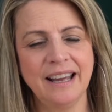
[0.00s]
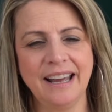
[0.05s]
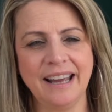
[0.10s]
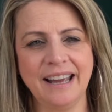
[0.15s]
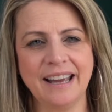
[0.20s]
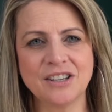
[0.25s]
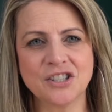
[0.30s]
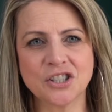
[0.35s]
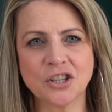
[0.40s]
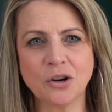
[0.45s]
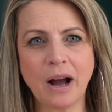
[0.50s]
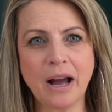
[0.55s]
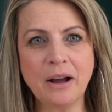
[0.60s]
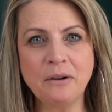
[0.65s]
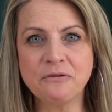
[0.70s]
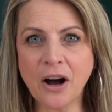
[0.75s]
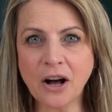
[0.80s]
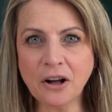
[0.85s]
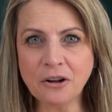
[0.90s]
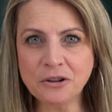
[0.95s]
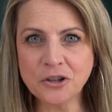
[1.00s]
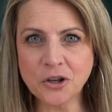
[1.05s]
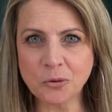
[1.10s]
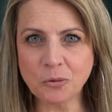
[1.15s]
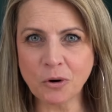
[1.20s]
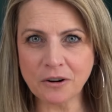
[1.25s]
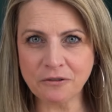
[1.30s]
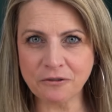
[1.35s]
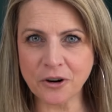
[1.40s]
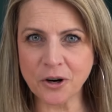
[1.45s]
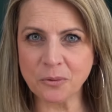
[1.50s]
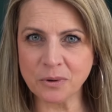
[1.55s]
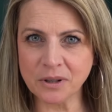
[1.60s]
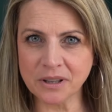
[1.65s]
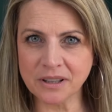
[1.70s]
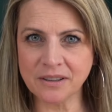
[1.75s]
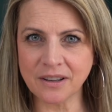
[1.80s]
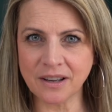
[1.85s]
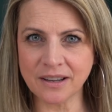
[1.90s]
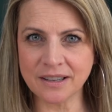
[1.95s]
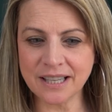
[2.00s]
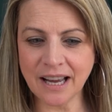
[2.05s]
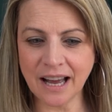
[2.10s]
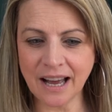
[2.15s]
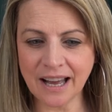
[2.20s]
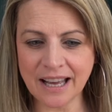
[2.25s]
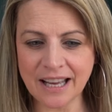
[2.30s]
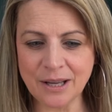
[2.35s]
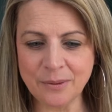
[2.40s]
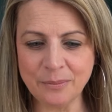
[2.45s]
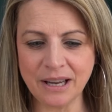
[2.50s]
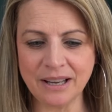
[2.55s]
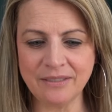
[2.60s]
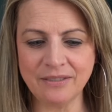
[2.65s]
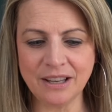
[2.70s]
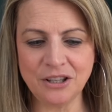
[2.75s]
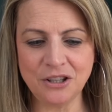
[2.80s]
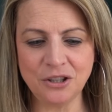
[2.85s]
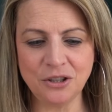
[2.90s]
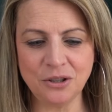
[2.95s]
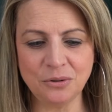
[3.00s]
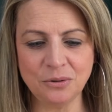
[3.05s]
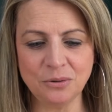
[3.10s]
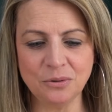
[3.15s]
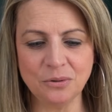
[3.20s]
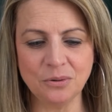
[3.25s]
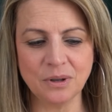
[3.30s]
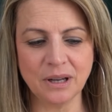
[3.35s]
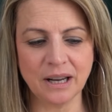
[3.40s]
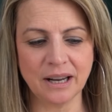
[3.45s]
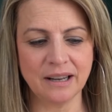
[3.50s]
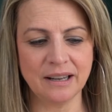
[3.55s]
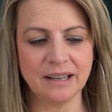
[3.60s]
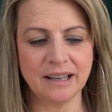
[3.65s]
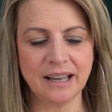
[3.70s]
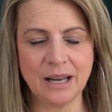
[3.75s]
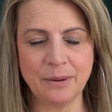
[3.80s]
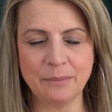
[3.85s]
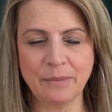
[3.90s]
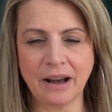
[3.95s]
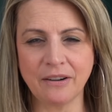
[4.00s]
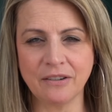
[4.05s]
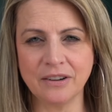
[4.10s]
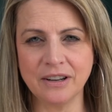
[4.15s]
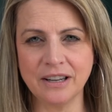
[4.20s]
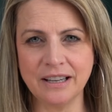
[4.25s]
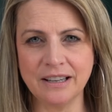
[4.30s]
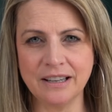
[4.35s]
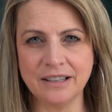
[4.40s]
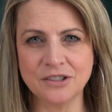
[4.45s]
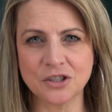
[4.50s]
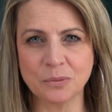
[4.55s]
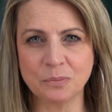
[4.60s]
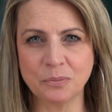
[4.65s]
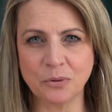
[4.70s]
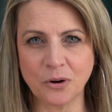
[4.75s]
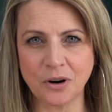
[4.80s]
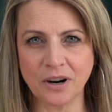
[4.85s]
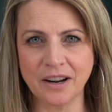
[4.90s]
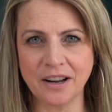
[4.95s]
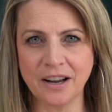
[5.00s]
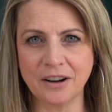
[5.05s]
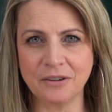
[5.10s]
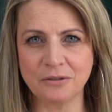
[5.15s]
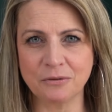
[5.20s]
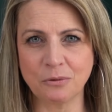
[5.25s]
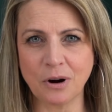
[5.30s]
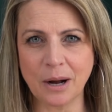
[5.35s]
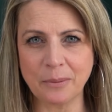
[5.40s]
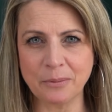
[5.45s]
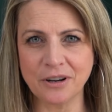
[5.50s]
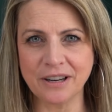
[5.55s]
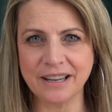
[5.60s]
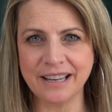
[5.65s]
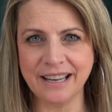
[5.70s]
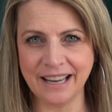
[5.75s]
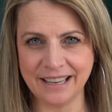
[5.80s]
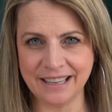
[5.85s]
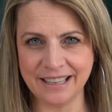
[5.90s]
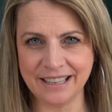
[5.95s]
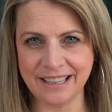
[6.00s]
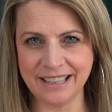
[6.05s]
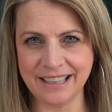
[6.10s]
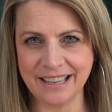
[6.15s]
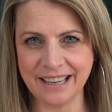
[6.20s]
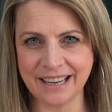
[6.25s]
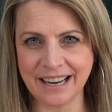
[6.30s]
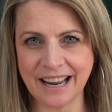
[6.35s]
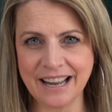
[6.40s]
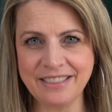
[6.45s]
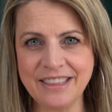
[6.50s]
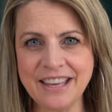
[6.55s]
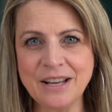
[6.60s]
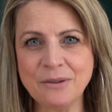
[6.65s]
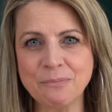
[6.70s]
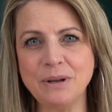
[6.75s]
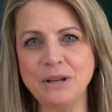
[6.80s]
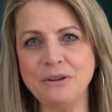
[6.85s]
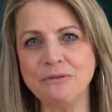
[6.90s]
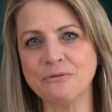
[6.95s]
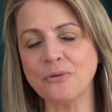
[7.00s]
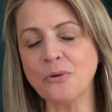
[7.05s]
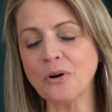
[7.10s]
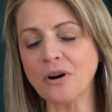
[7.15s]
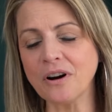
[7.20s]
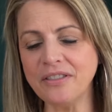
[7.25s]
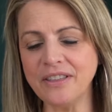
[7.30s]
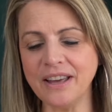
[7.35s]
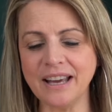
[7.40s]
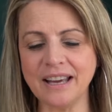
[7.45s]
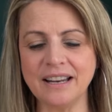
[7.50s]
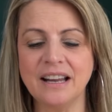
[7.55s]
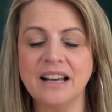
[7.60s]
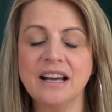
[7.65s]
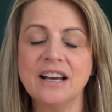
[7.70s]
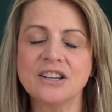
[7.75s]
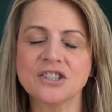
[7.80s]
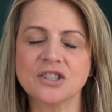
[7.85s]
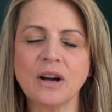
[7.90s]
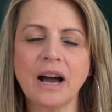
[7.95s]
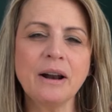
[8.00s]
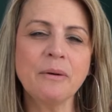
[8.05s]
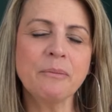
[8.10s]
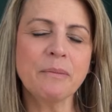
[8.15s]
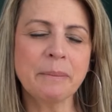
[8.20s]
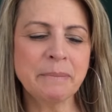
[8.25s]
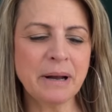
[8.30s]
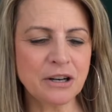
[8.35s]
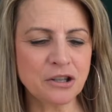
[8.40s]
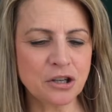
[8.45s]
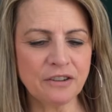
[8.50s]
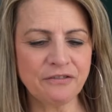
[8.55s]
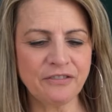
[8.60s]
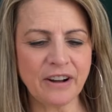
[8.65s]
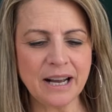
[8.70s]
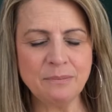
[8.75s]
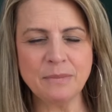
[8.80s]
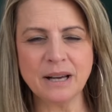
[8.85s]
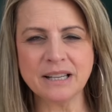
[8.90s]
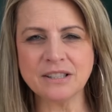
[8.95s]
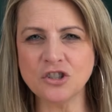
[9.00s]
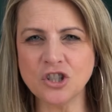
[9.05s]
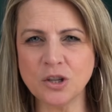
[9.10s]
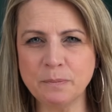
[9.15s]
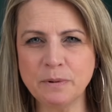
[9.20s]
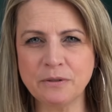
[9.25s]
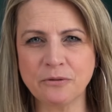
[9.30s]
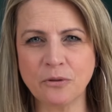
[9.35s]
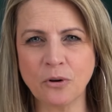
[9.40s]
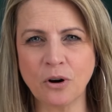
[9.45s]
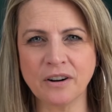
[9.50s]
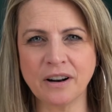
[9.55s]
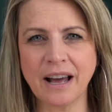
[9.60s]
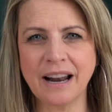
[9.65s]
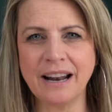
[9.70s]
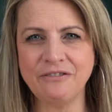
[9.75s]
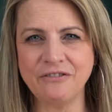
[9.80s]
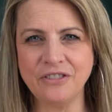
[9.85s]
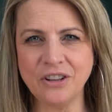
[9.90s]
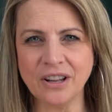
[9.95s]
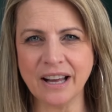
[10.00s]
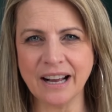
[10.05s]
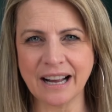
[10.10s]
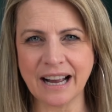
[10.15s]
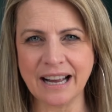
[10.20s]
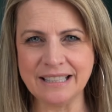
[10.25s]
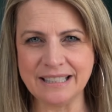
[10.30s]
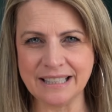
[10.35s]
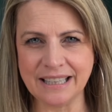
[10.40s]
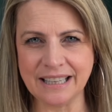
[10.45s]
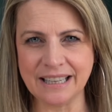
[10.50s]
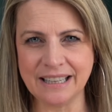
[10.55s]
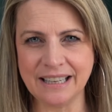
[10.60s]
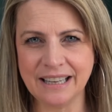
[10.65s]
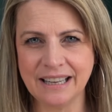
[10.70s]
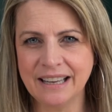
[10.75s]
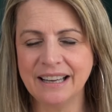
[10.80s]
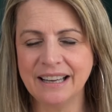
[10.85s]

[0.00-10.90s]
And so I followed your work for a really long time. And then you uh, came out in support of Robert Kennedy. And I think before then, so I am not sure if I'd messaged you before or not. I feel like I did.